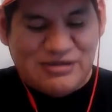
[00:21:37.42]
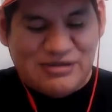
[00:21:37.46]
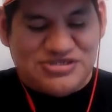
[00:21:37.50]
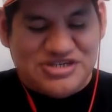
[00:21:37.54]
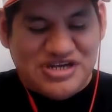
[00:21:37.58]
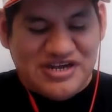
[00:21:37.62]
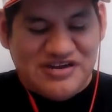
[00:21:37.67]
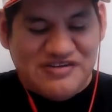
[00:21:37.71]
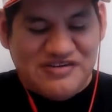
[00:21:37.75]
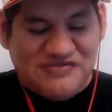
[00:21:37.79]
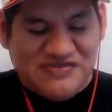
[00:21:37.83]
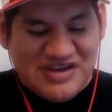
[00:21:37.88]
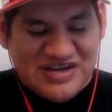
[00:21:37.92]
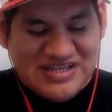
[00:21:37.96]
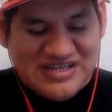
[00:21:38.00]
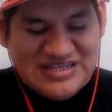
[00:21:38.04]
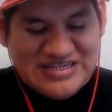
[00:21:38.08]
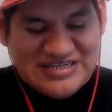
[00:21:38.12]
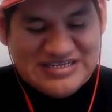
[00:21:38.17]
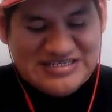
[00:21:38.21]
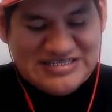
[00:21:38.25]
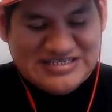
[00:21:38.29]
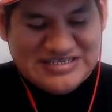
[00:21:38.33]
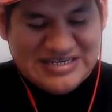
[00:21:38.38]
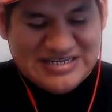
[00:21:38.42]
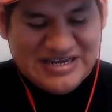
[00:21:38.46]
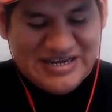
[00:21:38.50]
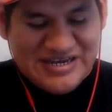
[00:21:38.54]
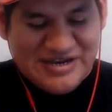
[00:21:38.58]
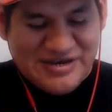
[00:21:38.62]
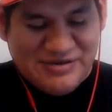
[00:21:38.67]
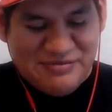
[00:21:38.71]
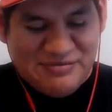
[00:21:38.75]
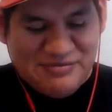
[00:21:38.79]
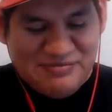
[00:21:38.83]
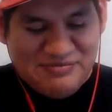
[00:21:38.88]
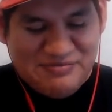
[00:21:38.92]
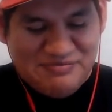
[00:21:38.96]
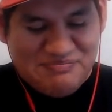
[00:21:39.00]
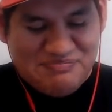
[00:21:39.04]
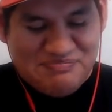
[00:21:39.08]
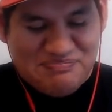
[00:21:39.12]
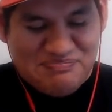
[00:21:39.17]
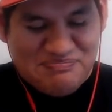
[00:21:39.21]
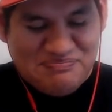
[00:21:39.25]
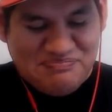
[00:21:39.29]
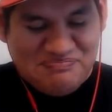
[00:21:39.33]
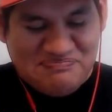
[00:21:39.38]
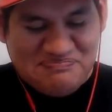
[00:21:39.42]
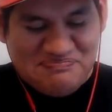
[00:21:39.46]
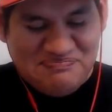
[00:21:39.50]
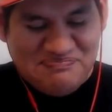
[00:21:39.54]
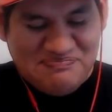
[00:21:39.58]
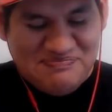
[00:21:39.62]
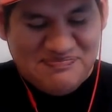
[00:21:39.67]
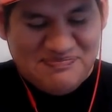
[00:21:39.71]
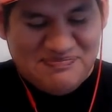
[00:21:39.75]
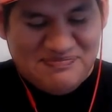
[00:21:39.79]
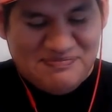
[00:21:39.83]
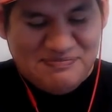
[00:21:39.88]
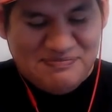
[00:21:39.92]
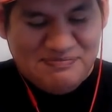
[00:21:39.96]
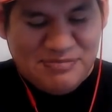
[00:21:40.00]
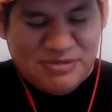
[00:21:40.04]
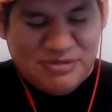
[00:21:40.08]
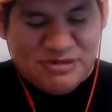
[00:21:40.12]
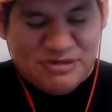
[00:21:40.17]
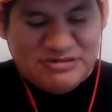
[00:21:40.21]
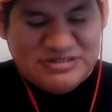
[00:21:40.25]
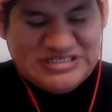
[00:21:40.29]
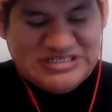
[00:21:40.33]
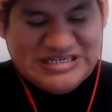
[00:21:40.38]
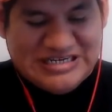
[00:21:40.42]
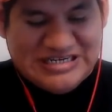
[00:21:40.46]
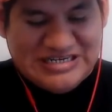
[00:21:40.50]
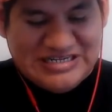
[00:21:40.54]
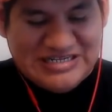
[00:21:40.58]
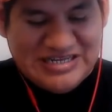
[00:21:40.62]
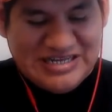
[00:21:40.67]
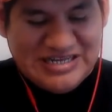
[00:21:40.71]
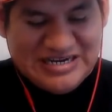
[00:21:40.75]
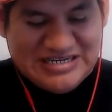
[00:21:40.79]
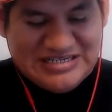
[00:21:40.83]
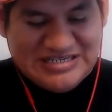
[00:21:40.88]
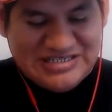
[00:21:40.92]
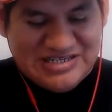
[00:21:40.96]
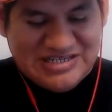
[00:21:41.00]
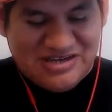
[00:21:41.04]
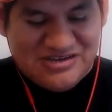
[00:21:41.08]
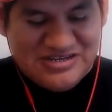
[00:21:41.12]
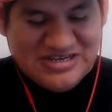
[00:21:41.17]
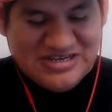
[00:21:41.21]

I'm trying to find this uh, boutique that I saw